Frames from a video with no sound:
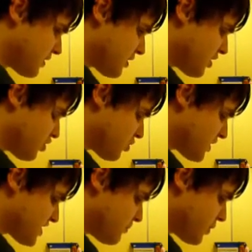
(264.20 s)
And you've got
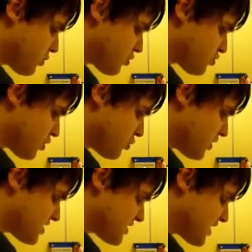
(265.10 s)
the tempo control,
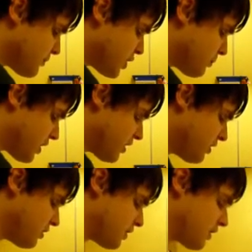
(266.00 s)
and there's a demo
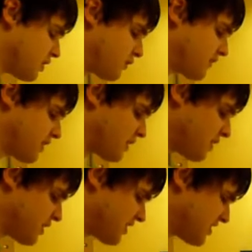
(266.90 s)
button, and then over
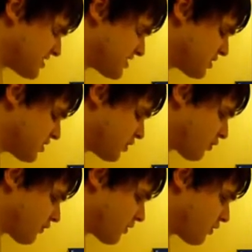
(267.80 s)
here is the
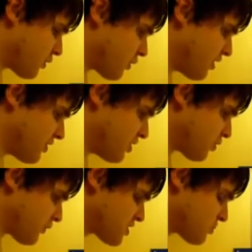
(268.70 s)

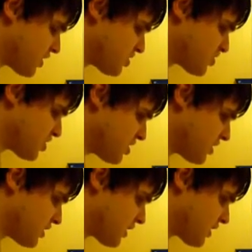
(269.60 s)
on-off switch,
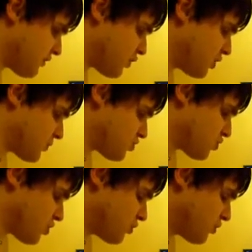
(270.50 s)
and the volume
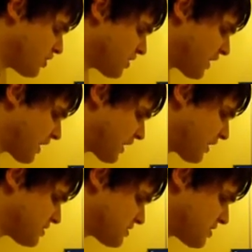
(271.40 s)
control,
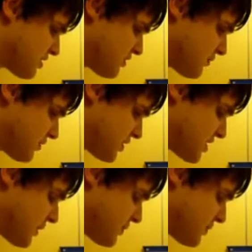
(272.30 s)
and the tape